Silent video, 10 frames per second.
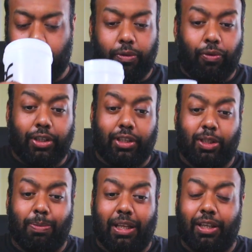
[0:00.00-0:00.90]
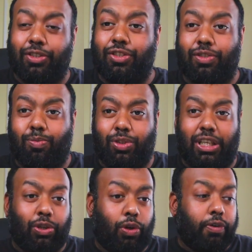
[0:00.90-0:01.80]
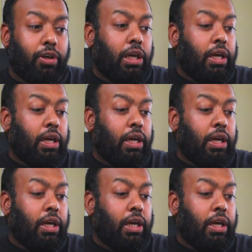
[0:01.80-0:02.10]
Before I start spilling shit over.